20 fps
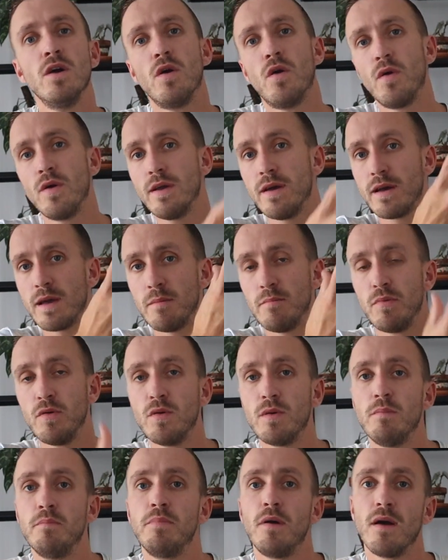or you can put
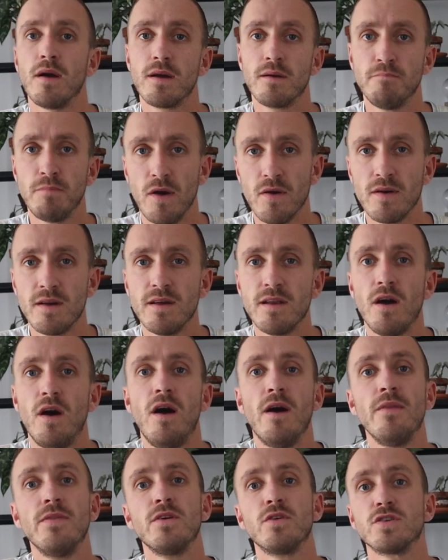a bucket
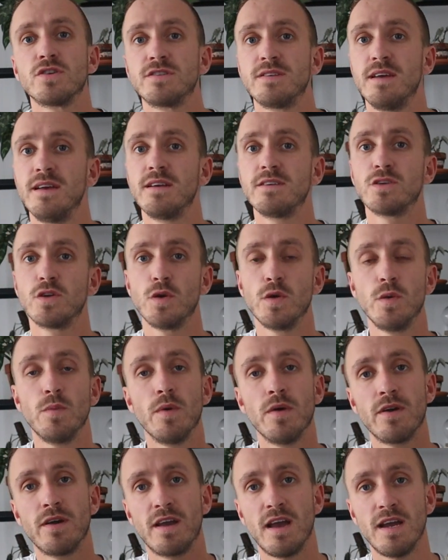under your sink so you
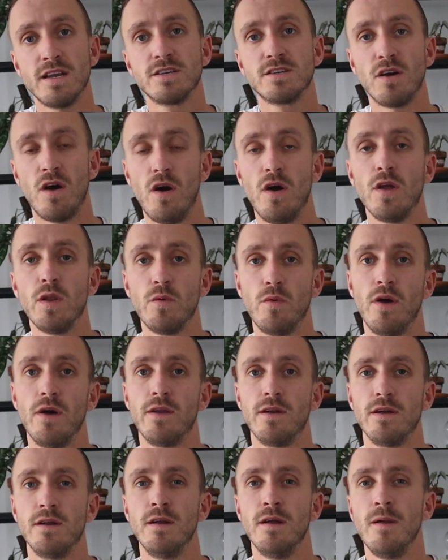will catch all the water.